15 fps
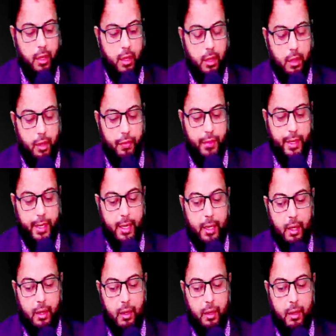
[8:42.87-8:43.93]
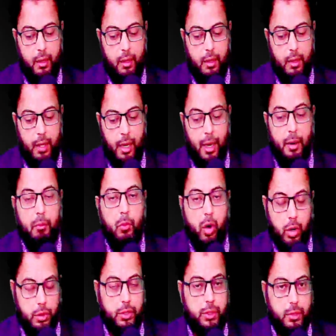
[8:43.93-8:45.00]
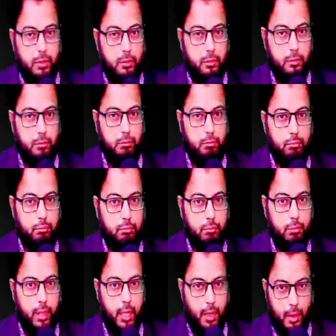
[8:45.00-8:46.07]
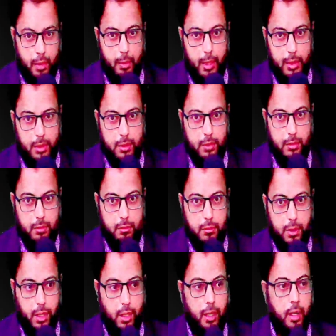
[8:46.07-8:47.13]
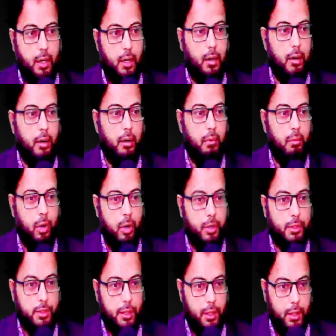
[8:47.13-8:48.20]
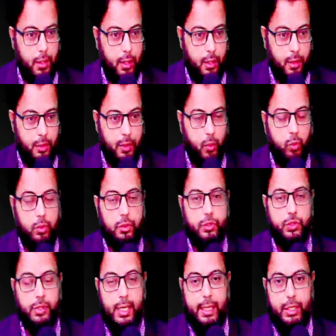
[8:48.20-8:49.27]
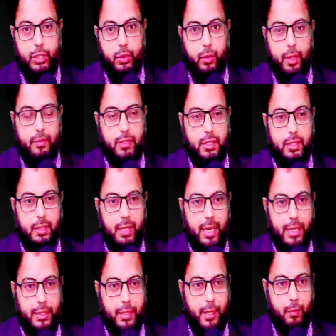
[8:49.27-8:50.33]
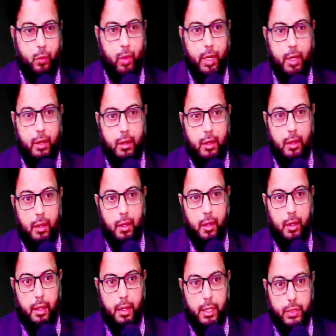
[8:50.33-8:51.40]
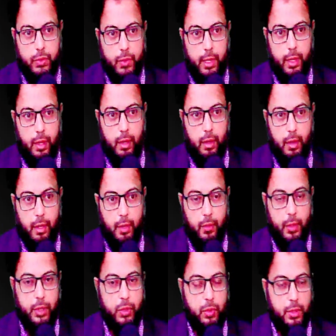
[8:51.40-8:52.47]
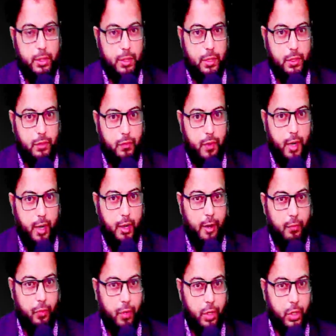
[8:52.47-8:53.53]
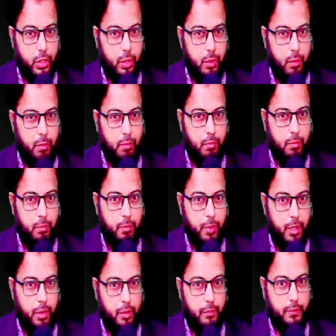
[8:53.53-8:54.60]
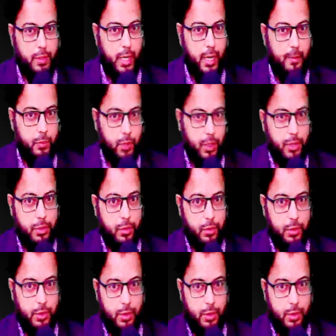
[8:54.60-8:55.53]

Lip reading: they are mocked by Hamas. They are mocked at the world stage. We have seen last time when Israel agreed to a ceasefire for a short period of time to get those